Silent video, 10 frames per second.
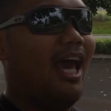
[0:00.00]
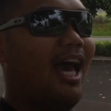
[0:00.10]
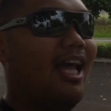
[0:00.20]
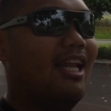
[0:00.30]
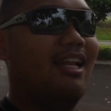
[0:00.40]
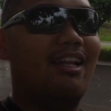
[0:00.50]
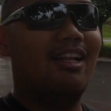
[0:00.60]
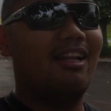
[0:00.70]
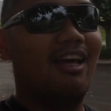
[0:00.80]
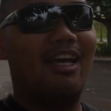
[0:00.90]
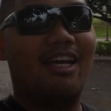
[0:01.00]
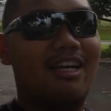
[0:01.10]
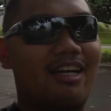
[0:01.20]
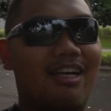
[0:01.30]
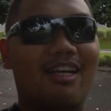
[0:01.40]
and
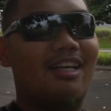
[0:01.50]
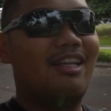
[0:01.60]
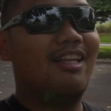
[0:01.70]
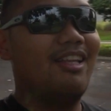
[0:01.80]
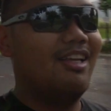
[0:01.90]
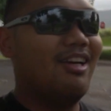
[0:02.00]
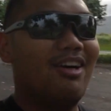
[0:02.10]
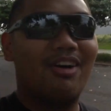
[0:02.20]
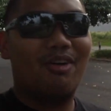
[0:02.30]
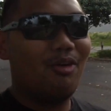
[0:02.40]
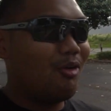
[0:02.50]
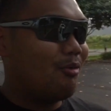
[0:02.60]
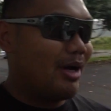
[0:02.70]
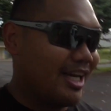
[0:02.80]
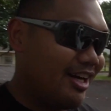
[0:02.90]
like, oh
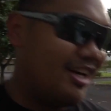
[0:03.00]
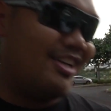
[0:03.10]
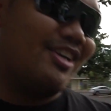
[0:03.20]
my god.